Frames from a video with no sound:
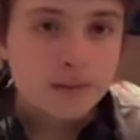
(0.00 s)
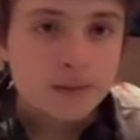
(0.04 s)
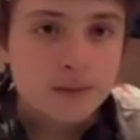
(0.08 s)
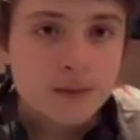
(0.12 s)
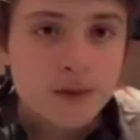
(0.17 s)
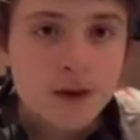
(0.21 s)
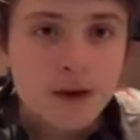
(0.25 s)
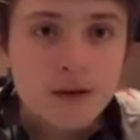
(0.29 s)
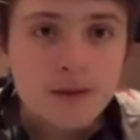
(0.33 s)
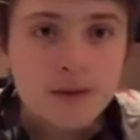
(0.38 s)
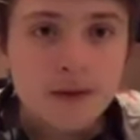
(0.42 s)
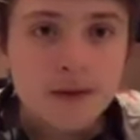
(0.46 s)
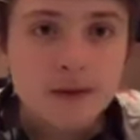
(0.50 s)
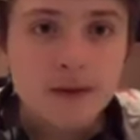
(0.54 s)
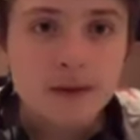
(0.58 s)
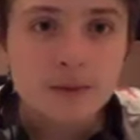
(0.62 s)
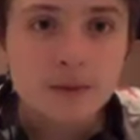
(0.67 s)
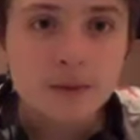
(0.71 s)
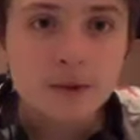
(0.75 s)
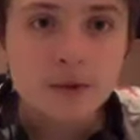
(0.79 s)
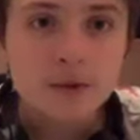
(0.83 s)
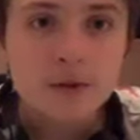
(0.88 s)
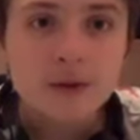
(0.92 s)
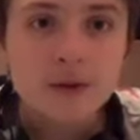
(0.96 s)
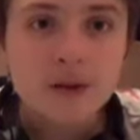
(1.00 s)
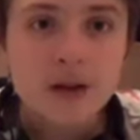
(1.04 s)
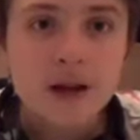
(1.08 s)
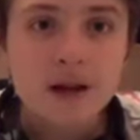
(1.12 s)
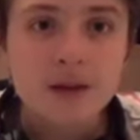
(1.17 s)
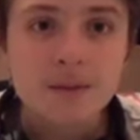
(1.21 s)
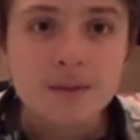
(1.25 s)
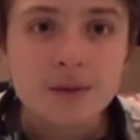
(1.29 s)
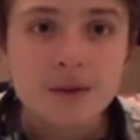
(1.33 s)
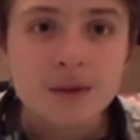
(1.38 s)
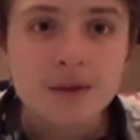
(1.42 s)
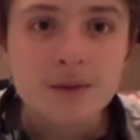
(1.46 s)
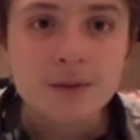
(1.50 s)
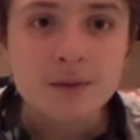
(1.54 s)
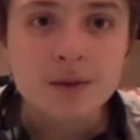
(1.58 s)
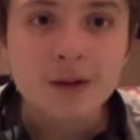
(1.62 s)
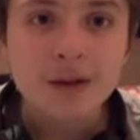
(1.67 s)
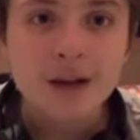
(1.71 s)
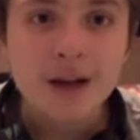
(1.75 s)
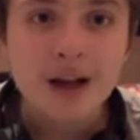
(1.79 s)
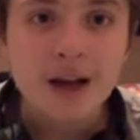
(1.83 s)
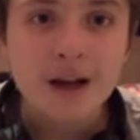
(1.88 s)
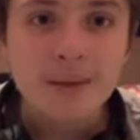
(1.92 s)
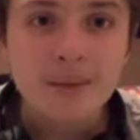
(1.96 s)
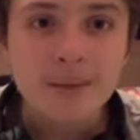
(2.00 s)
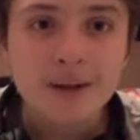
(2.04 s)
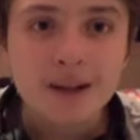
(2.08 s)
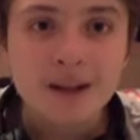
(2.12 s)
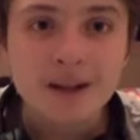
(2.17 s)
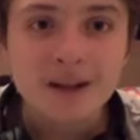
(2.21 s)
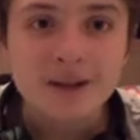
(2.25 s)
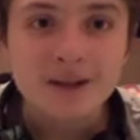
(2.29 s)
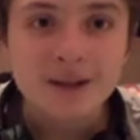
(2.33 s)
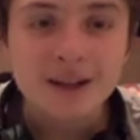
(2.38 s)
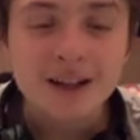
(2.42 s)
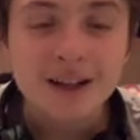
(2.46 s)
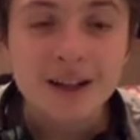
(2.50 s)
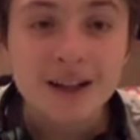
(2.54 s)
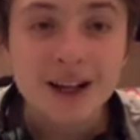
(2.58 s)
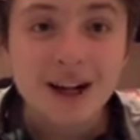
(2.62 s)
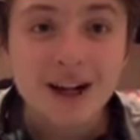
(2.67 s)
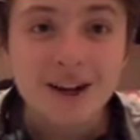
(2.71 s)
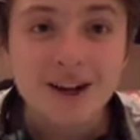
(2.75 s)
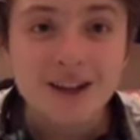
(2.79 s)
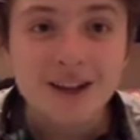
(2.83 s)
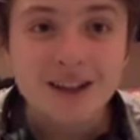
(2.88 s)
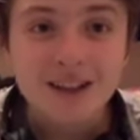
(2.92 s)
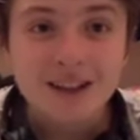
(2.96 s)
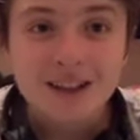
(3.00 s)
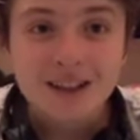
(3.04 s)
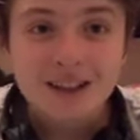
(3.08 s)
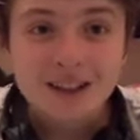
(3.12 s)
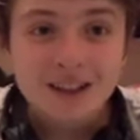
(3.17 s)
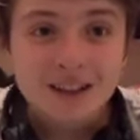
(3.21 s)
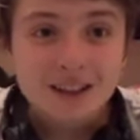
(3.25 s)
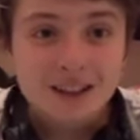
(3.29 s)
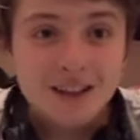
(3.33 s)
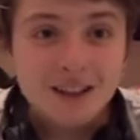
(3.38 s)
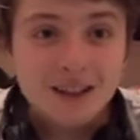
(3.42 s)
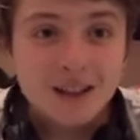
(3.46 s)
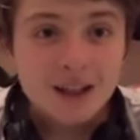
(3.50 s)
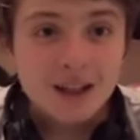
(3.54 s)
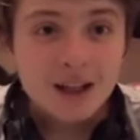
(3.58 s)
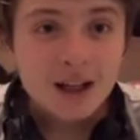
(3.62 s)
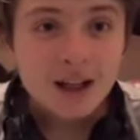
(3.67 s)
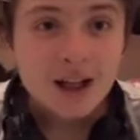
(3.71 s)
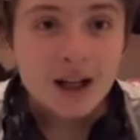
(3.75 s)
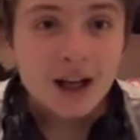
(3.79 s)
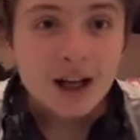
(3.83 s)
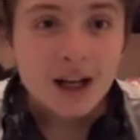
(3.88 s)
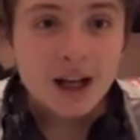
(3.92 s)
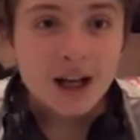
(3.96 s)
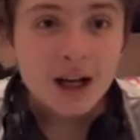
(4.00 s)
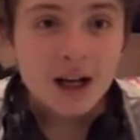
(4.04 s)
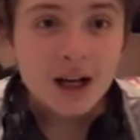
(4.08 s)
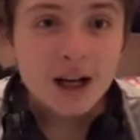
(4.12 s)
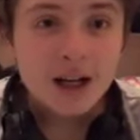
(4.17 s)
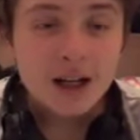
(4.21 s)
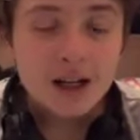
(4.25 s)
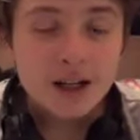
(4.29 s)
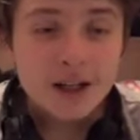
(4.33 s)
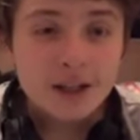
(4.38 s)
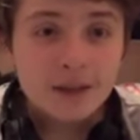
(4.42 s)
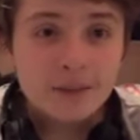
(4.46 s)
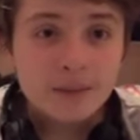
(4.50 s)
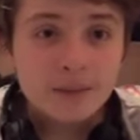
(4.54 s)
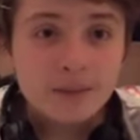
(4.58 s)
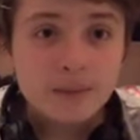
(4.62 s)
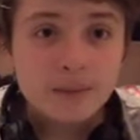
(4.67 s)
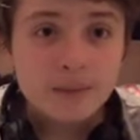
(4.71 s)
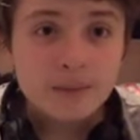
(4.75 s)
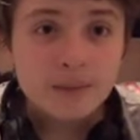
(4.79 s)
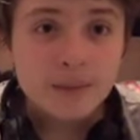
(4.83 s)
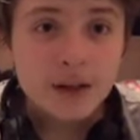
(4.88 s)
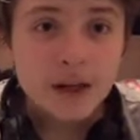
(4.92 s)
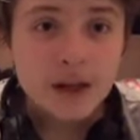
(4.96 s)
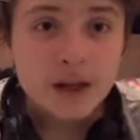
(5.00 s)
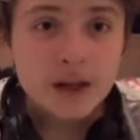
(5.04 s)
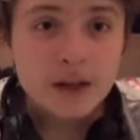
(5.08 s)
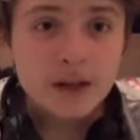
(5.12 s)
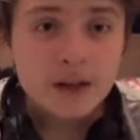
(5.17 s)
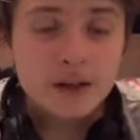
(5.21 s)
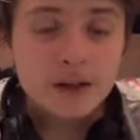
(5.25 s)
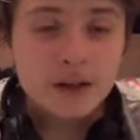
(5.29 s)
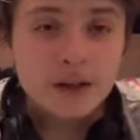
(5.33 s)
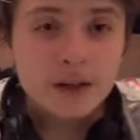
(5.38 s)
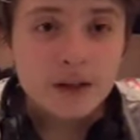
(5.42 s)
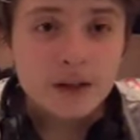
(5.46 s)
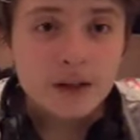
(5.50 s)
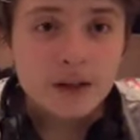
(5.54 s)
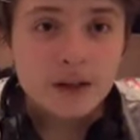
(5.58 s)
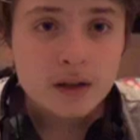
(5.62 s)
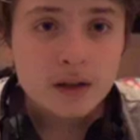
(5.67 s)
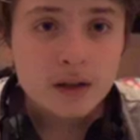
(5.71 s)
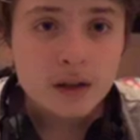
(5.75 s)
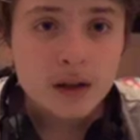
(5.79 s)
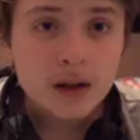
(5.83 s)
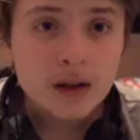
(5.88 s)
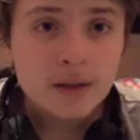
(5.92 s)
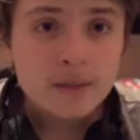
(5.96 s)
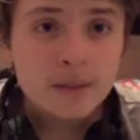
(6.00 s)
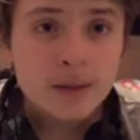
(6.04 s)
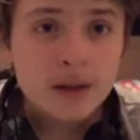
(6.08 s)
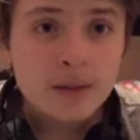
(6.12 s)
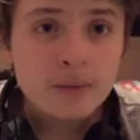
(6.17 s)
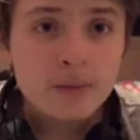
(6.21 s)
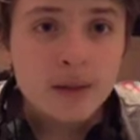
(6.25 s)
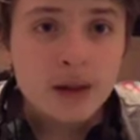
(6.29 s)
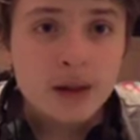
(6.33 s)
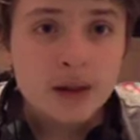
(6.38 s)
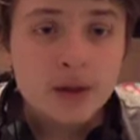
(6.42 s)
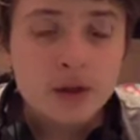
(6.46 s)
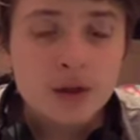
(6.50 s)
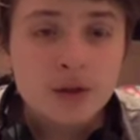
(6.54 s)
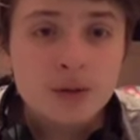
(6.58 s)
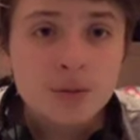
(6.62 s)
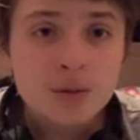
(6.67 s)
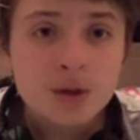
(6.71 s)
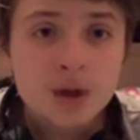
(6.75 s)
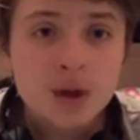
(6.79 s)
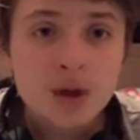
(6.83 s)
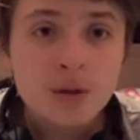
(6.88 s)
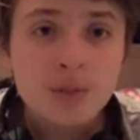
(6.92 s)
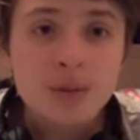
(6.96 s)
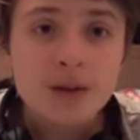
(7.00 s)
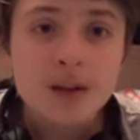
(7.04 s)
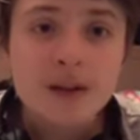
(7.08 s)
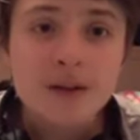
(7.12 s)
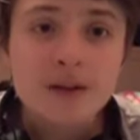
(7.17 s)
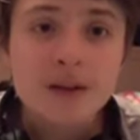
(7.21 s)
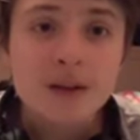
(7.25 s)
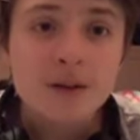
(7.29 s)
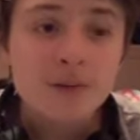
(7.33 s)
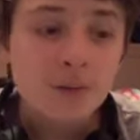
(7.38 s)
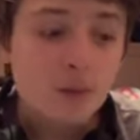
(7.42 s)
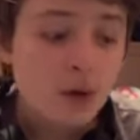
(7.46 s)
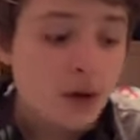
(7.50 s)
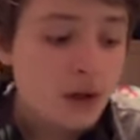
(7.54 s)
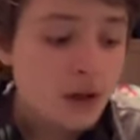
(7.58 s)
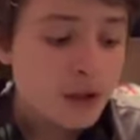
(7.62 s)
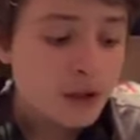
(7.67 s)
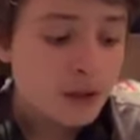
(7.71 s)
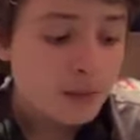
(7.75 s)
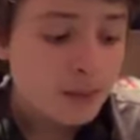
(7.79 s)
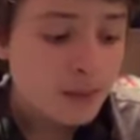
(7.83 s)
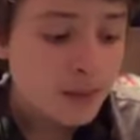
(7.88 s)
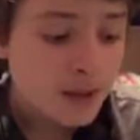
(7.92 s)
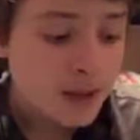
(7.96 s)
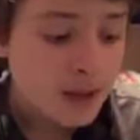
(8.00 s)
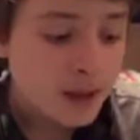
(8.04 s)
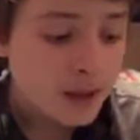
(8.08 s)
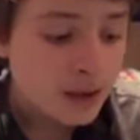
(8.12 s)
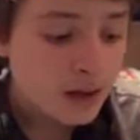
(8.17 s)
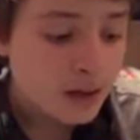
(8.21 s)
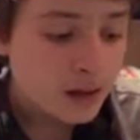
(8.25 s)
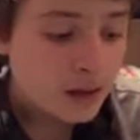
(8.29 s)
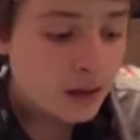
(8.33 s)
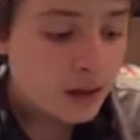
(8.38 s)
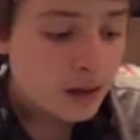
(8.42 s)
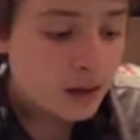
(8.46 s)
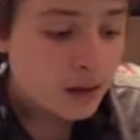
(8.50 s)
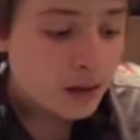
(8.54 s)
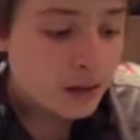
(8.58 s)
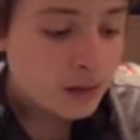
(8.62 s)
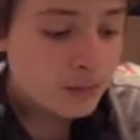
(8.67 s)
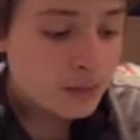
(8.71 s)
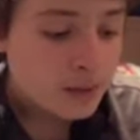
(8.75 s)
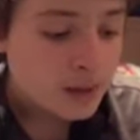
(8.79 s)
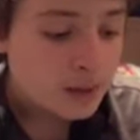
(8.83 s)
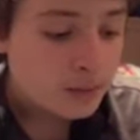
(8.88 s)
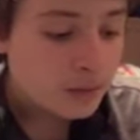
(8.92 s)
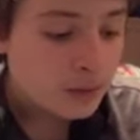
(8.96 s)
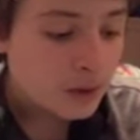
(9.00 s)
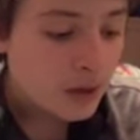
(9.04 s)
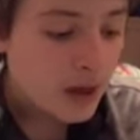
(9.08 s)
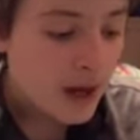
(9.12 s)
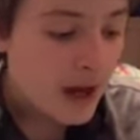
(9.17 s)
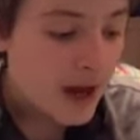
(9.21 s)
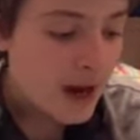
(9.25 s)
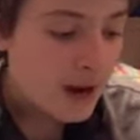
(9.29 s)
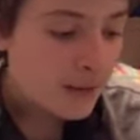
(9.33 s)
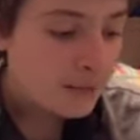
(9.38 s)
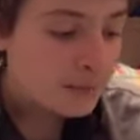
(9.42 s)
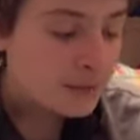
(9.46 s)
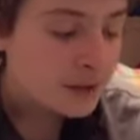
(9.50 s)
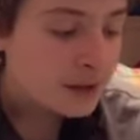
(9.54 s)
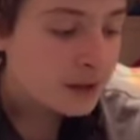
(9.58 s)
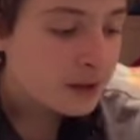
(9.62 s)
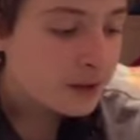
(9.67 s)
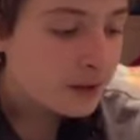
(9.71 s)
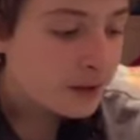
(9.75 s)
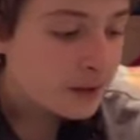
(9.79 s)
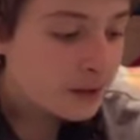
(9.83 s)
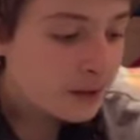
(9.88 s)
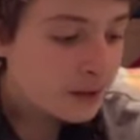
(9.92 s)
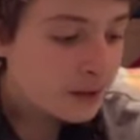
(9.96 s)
Sorry if I seem a little sad, I'm just really happy right now. I made my YouTube channel because I wanted to make people happy.